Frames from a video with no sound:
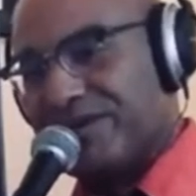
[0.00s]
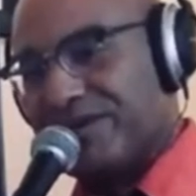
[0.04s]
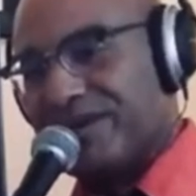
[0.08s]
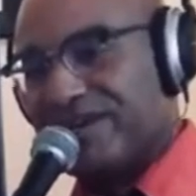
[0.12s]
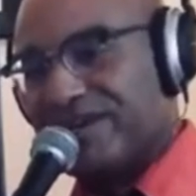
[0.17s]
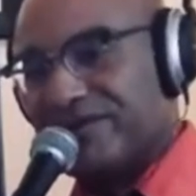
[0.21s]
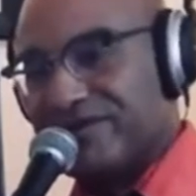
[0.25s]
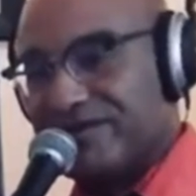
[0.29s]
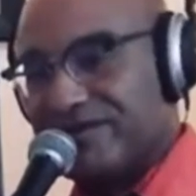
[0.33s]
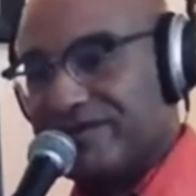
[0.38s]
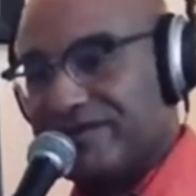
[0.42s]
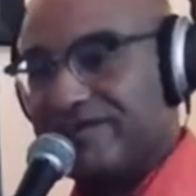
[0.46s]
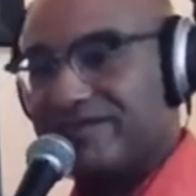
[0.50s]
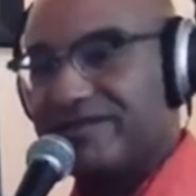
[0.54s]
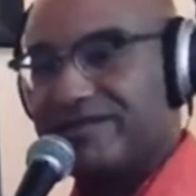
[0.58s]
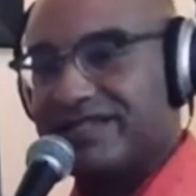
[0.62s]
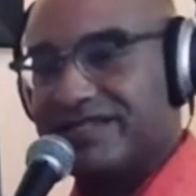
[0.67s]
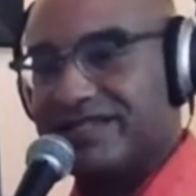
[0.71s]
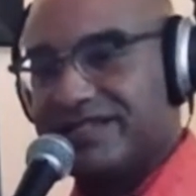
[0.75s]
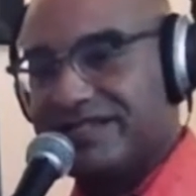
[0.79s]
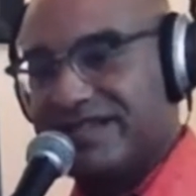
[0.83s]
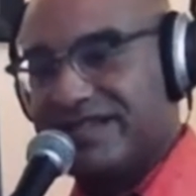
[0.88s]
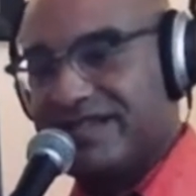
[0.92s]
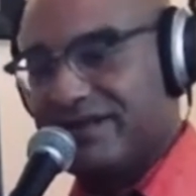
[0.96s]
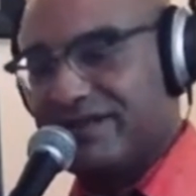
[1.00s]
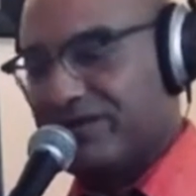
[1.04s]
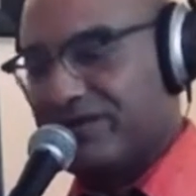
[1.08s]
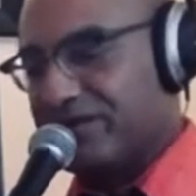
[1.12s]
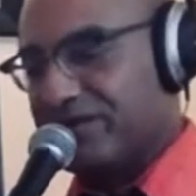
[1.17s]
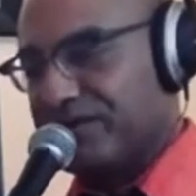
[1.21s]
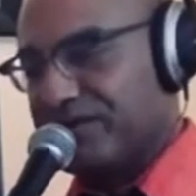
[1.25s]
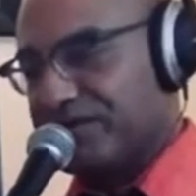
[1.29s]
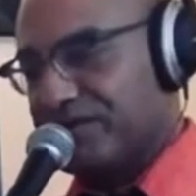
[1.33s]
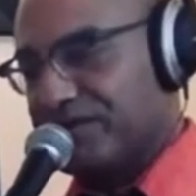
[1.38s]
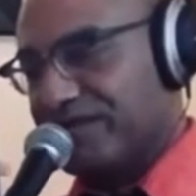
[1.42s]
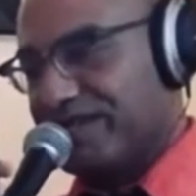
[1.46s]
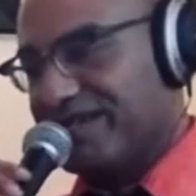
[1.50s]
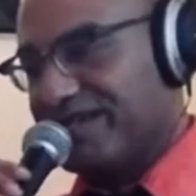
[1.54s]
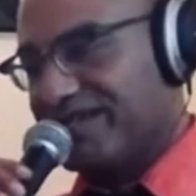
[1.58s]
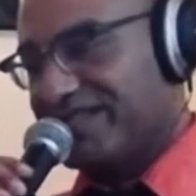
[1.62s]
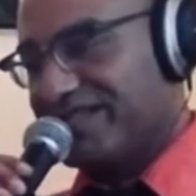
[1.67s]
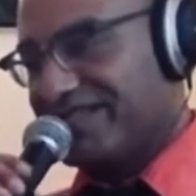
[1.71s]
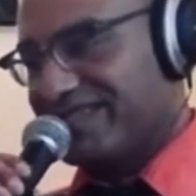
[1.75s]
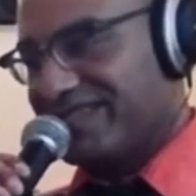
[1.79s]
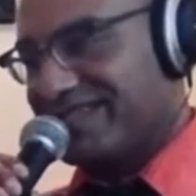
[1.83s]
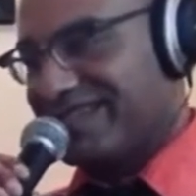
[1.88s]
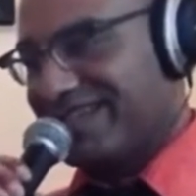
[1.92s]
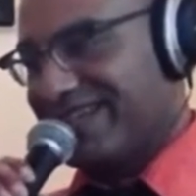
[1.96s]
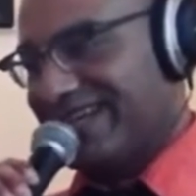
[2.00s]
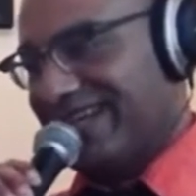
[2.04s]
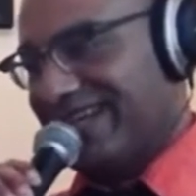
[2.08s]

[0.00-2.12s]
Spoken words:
record to say when it was released,